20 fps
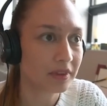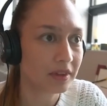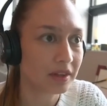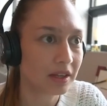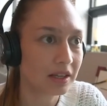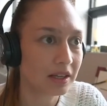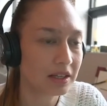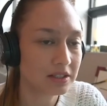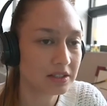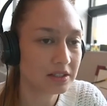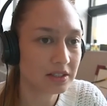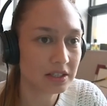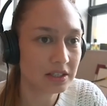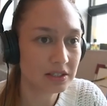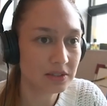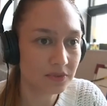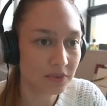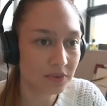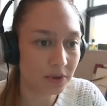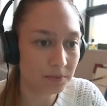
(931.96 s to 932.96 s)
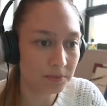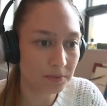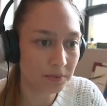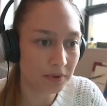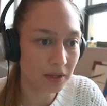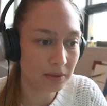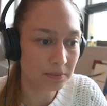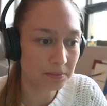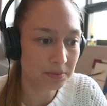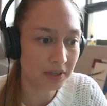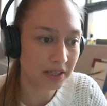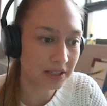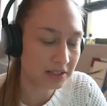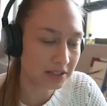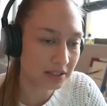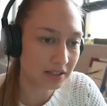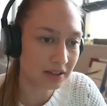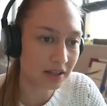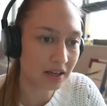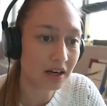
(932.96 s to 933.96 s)
in exchange for
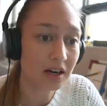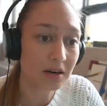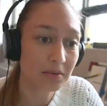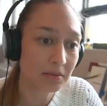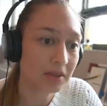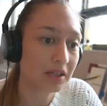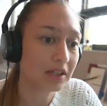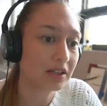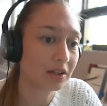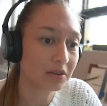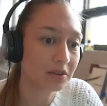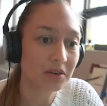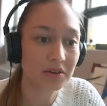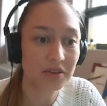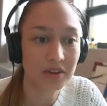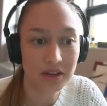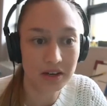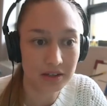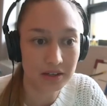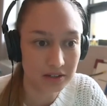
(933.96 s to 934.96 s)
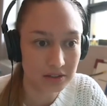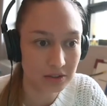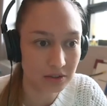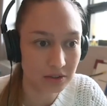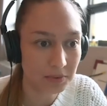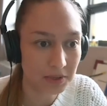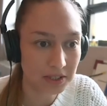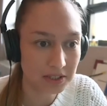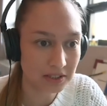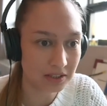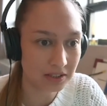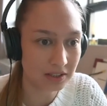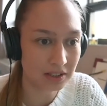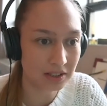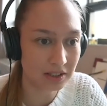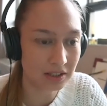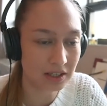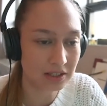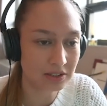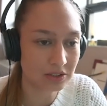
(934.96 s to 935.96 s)
placing the Harmony logo there. So
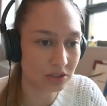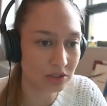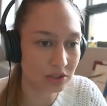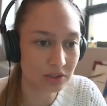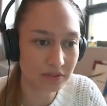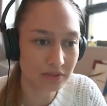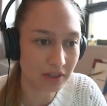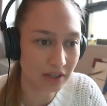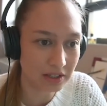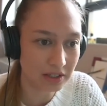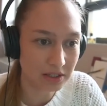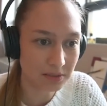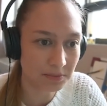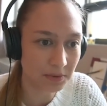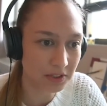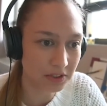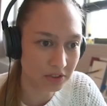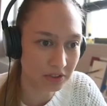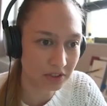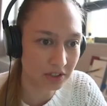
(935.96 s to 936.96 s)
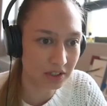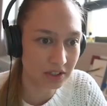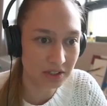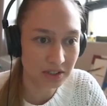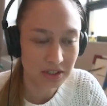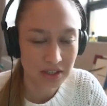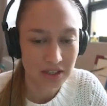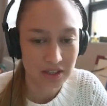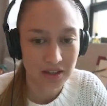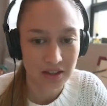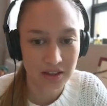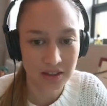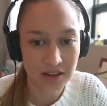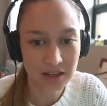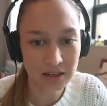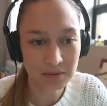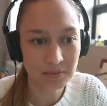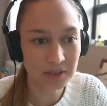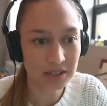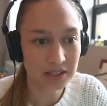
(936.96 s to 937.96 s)
basically a sort of like sponsored
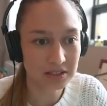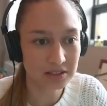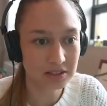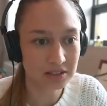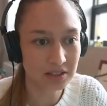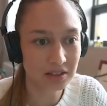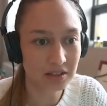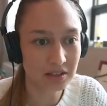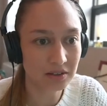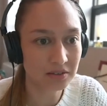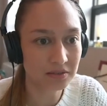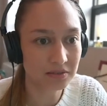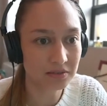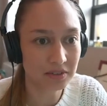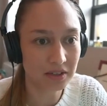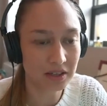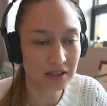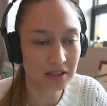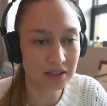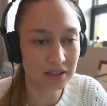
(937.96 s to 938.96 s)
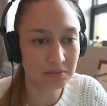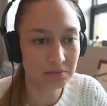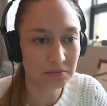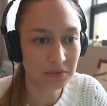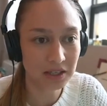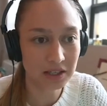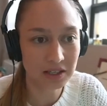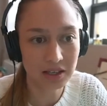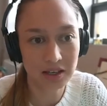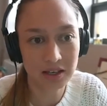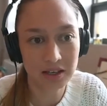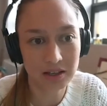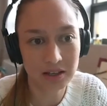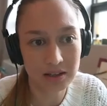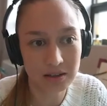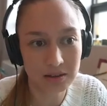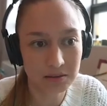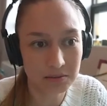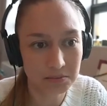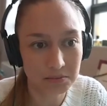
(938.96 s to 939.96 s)
thing, but instead of like me
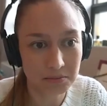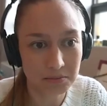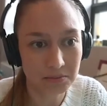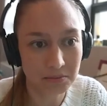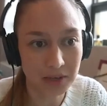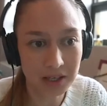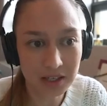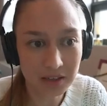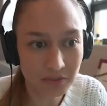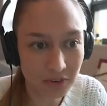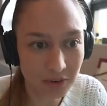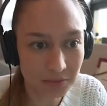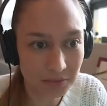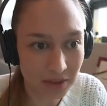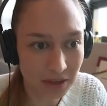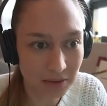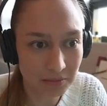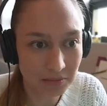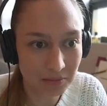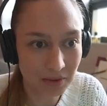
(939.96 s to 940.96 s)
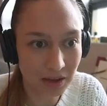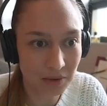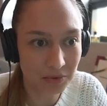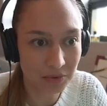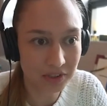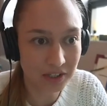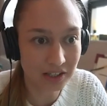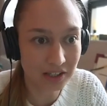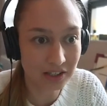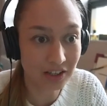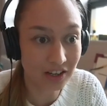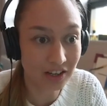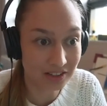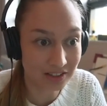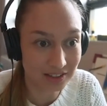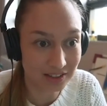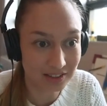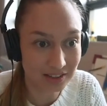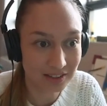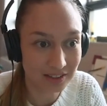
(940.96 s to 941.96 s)
getting money from them, I would get
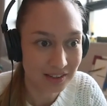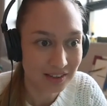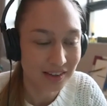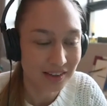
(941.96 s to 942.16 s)
content.